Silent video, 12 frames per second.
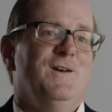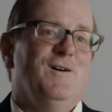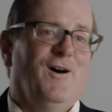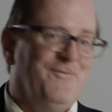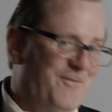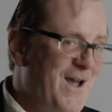
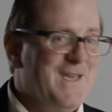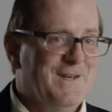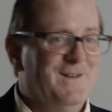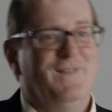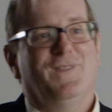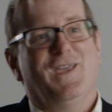a
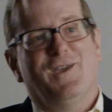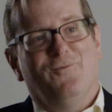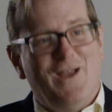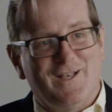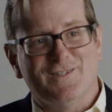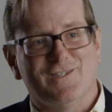fight and they get
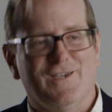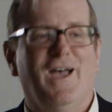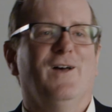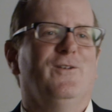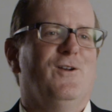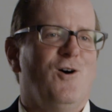
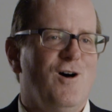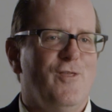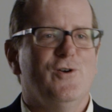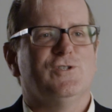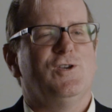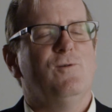reconciled and all
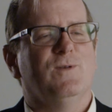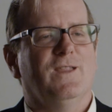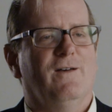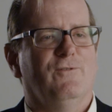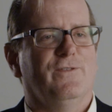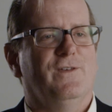those human
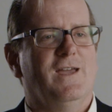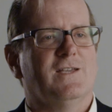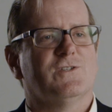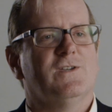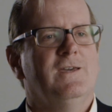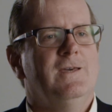level
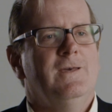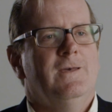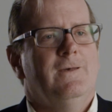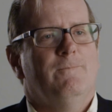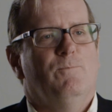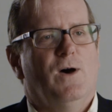things.
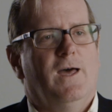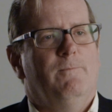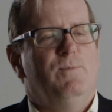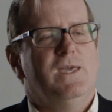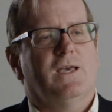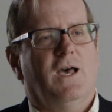
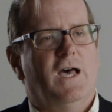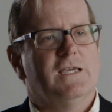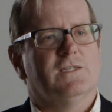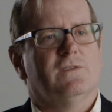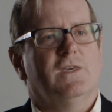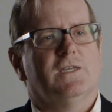But
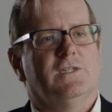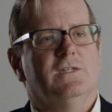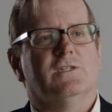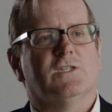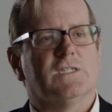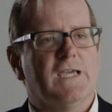because this
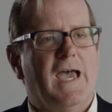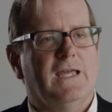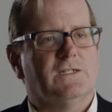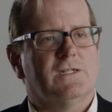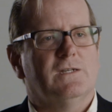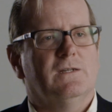is
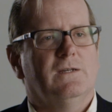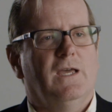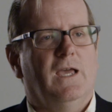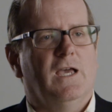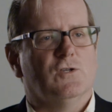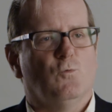set
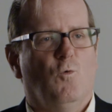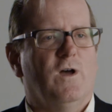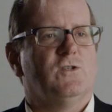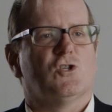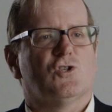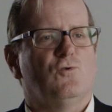as
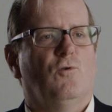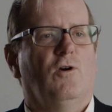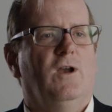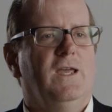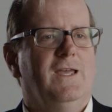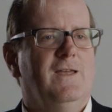one
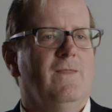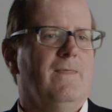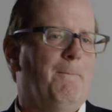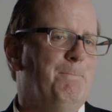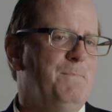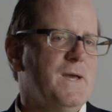story in
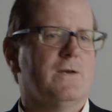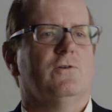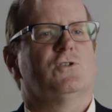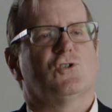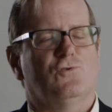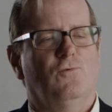the
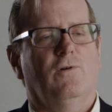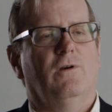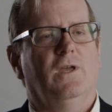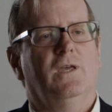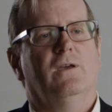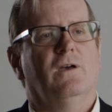bigger
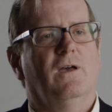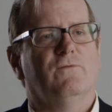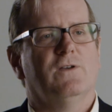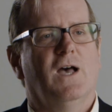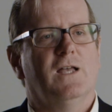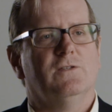story
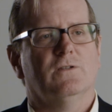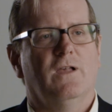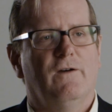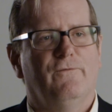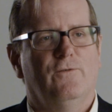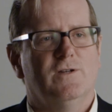of God's
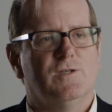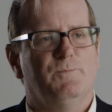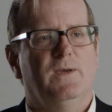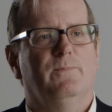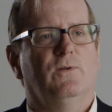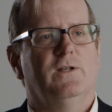love for his
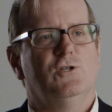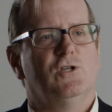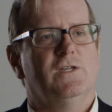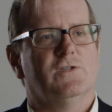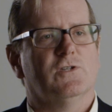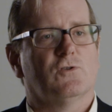people in
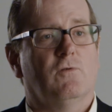Jesus